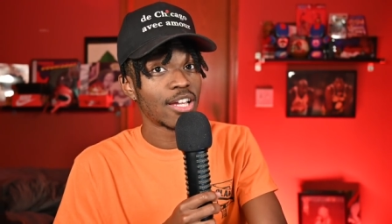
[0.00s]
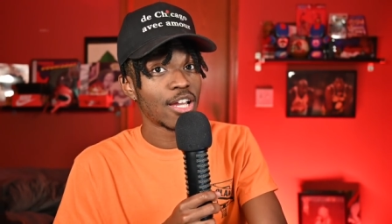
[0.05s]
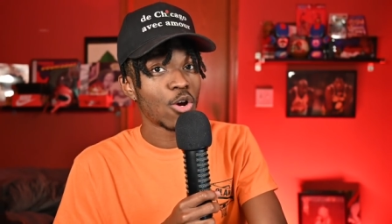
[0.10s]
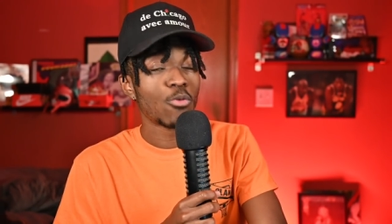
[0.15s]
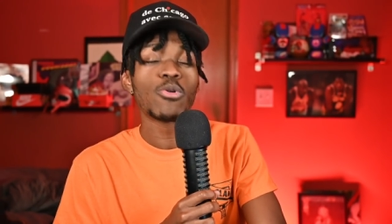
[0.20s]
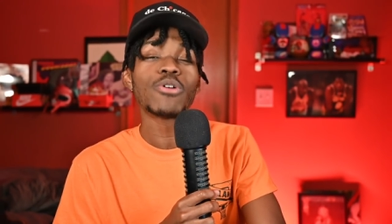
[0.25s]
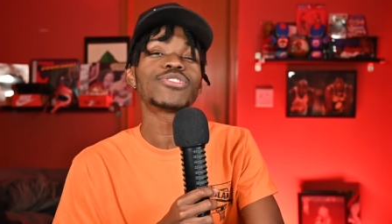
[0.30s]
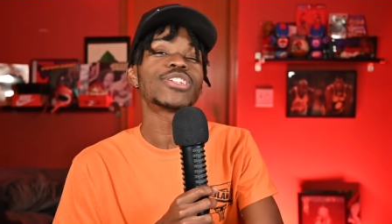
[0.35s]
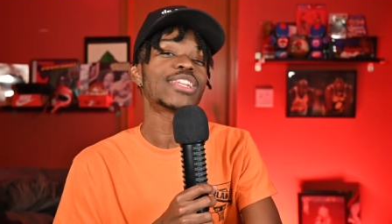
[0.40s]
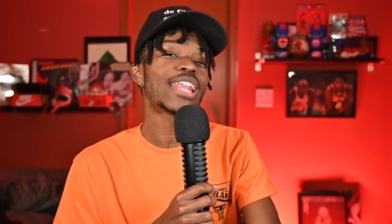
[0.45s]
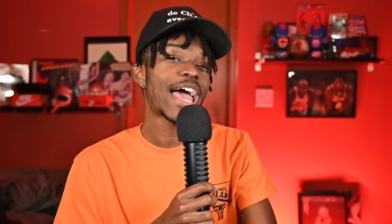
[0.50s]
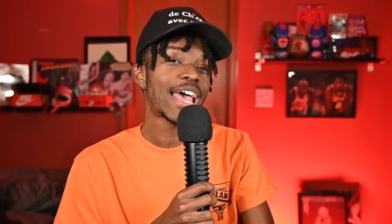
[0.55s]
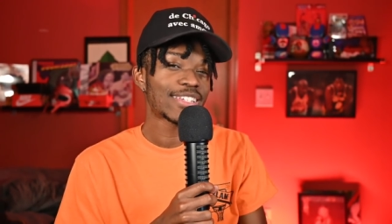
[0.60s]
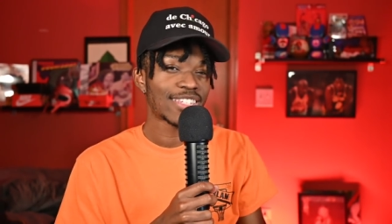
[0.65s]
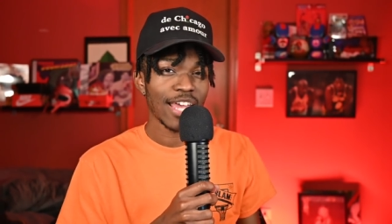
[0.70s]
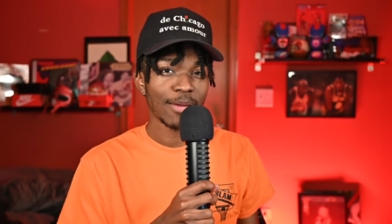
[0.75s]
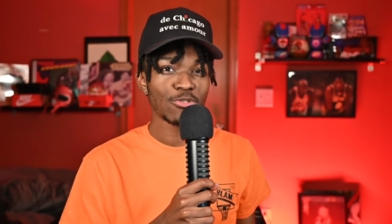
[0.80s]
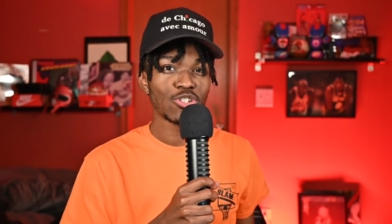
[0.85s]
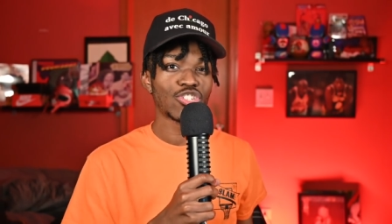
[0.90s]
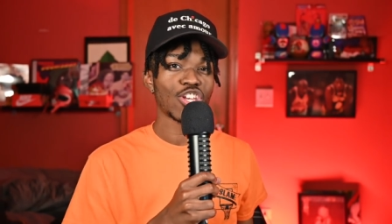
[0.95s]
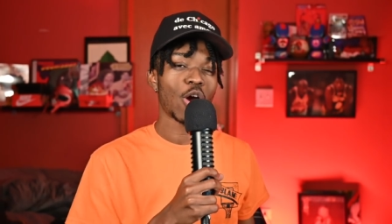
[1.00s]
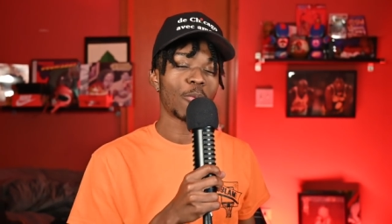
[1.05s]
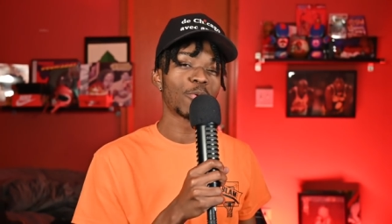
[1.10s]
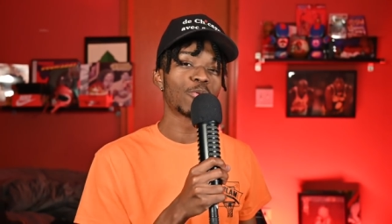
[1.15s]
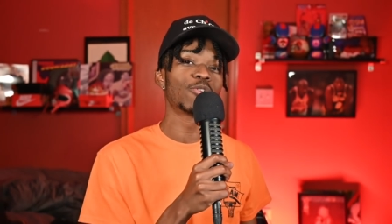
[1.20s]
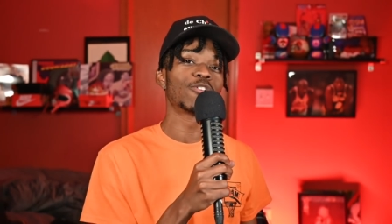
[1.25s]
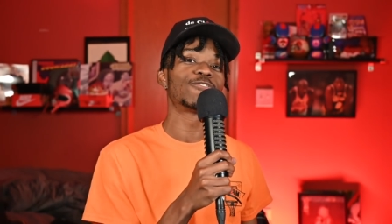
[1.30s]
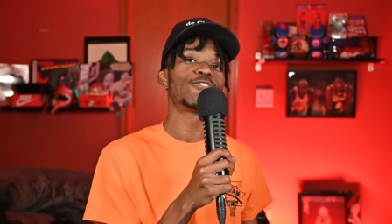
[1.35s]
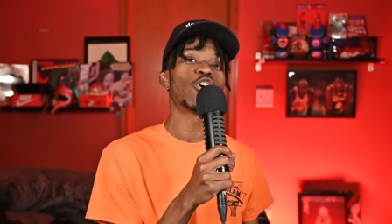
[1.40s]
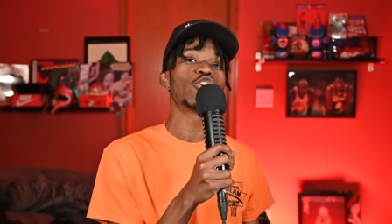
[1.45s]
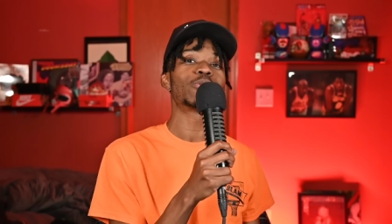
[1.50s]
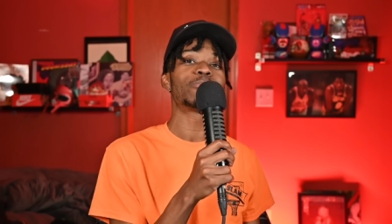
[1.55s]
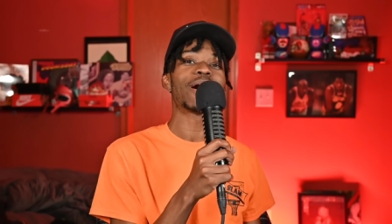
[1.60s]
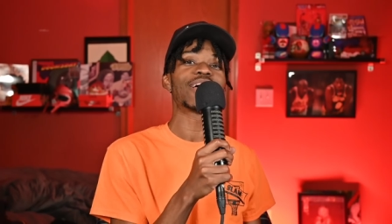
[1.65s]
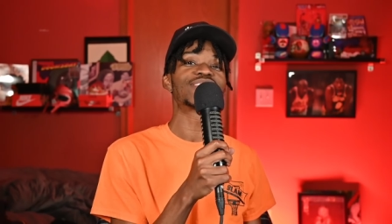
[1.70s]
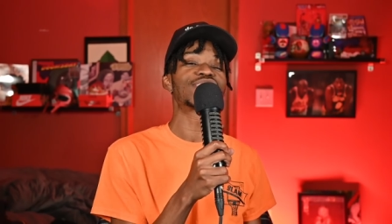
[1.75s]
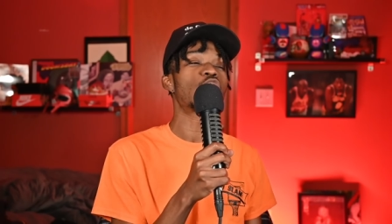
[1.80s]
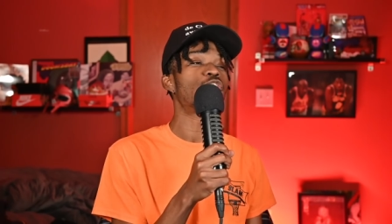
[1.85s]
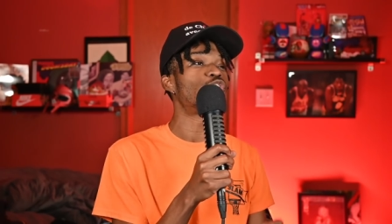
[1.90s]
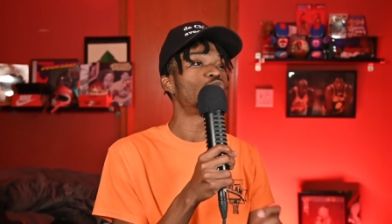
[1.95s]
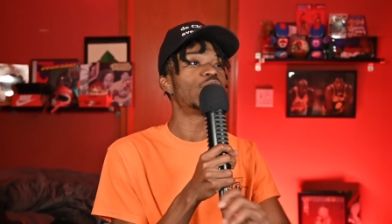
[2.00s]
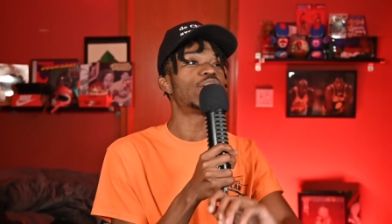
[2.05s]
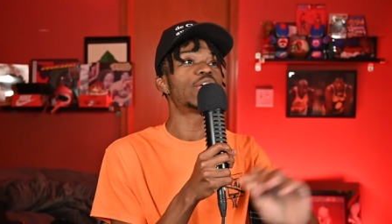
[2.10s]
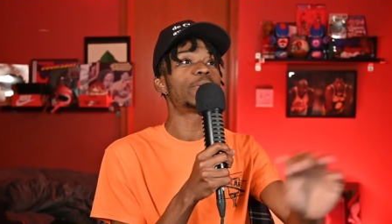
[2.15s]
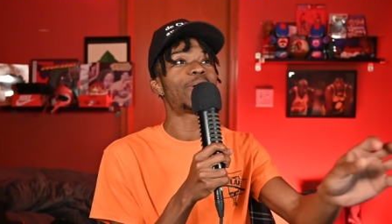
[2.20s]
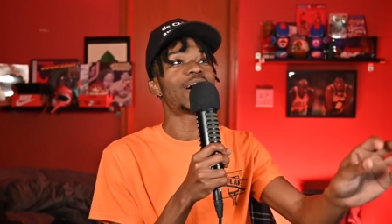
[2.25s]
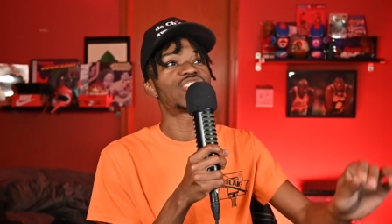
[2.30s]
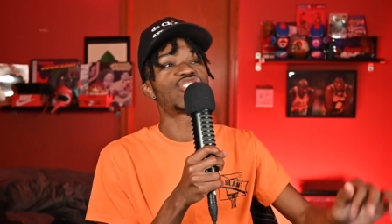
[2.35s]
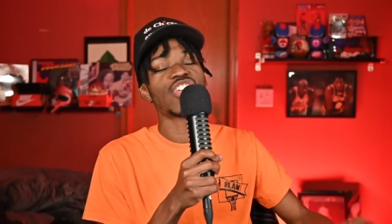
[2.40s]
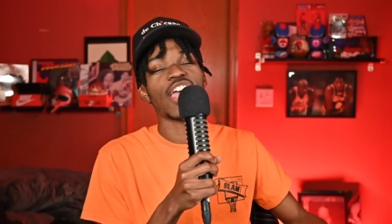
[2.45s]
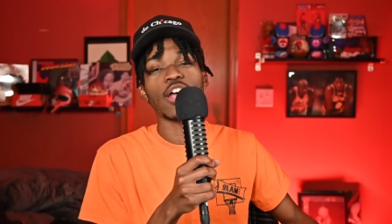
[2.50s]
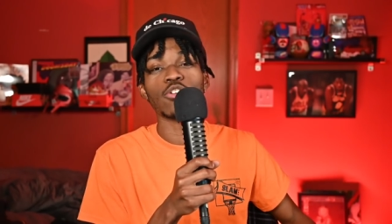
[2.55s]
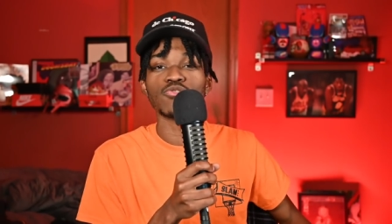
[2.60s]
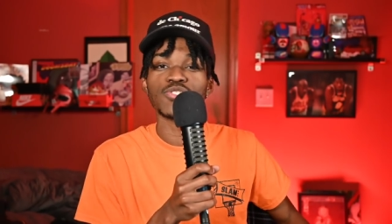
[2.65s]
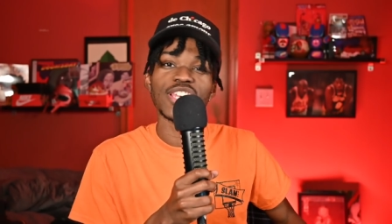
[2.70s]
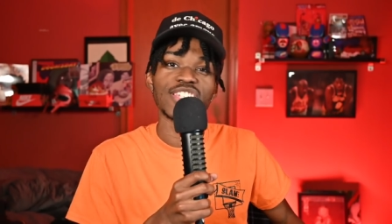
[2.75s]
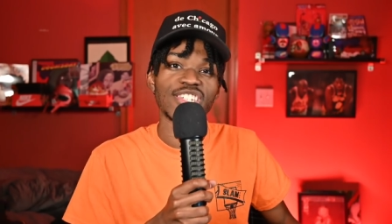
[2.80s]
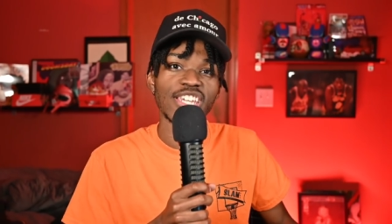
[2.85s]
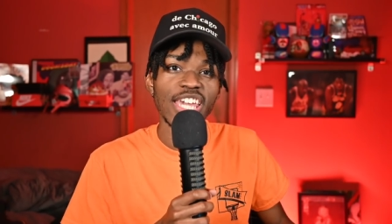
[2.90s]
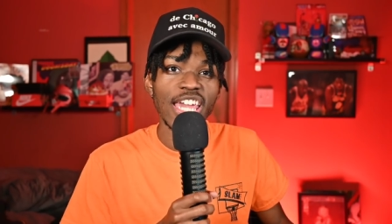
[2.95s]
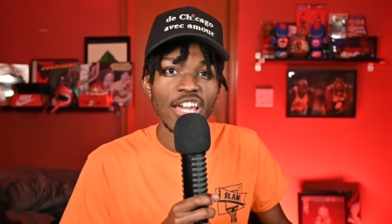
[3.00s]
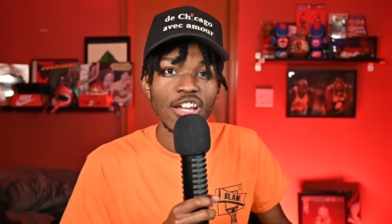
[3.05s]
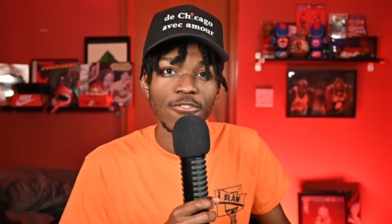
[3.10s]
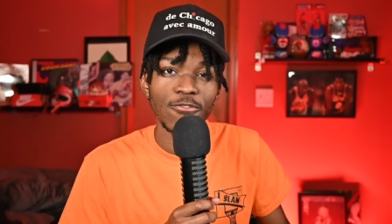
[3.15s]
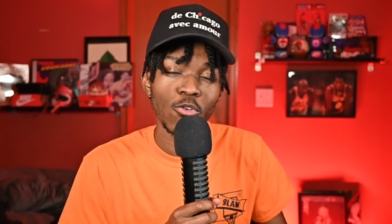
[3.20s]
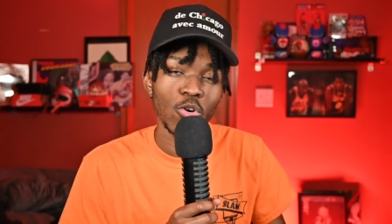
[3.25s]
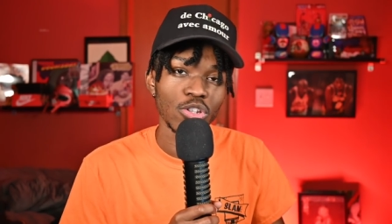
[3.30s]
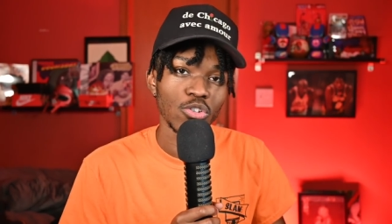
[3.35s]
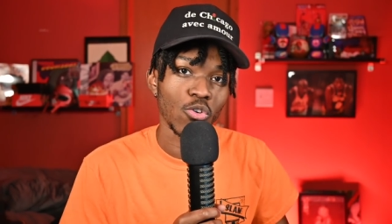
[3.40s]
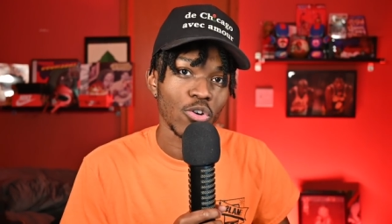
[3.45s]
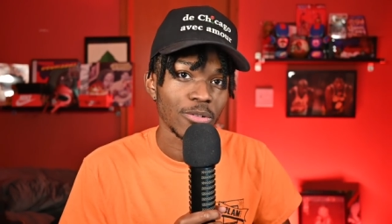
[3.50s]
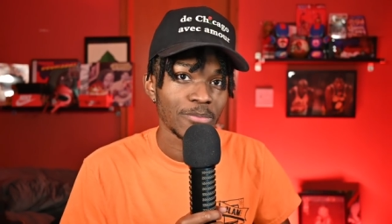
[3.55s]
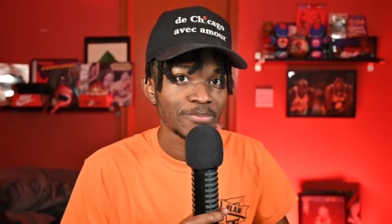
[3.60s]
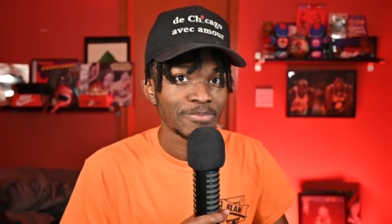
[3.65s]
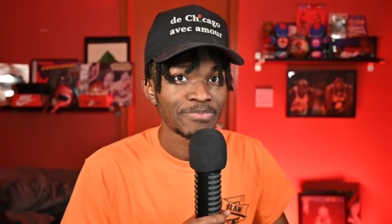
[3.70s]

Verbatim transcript: When was the last time you saw me refer to myself on any of my channels as King of the Fourth Court?